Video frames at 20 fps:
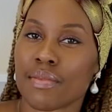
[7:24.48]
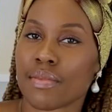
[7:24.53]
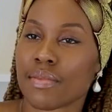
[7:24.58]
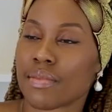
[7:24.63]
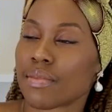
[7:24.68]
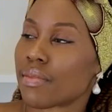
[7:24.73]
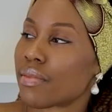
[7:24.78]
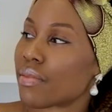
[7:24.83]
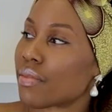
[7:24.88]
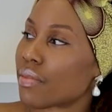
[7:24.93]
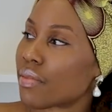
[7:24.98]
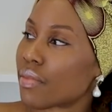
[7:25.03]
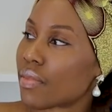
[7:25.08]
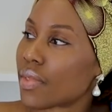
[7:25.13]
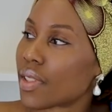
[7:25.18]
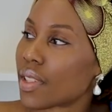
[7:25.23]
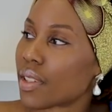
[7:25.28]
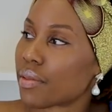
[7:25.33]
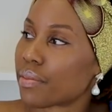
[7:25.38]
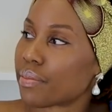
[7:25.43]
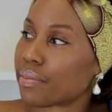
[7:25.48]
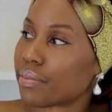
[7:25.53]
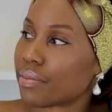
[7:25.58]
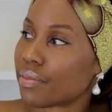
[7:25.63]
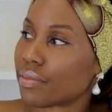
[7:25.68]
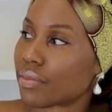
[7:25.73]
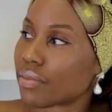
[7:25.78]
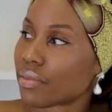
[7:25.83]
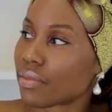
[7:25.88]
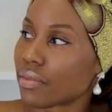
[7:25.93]

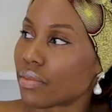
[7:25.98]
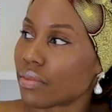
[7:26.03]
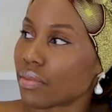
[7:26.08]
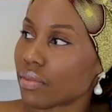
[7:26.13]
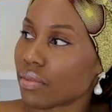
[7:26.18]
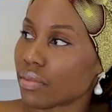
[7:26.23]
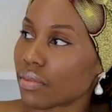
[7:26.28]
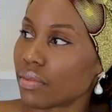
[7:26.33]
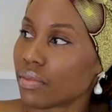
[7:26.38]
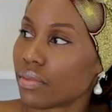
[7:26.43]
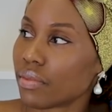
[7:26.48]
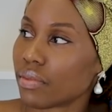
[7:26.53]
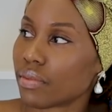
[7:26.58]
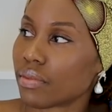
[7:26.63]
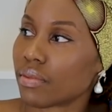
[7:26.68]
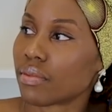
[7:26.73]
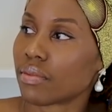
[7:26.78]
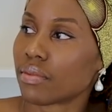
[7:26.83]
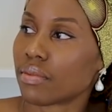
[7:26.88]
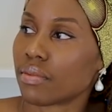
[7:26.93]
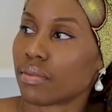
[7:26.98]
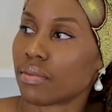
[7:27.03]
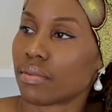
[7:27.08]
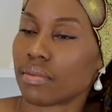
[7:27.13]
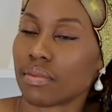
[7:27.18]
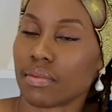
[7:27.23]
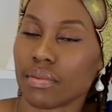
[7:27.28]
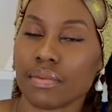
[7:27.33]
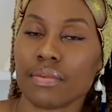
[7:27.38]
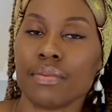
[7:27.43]

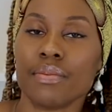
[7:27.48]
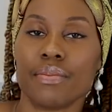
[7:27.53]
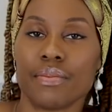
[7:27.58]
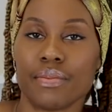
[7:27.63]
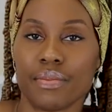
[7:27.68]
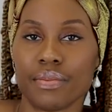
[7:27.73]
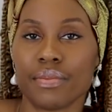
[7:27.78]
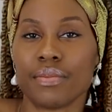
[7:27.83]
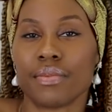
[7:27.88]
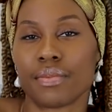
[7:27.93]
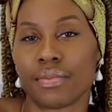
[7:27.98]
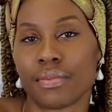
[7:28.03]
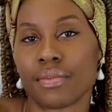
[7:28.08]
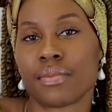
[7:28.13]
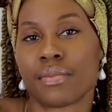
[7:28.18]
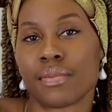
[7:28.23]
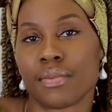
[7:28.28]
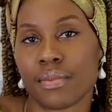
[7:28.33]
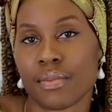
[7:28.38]
(silent)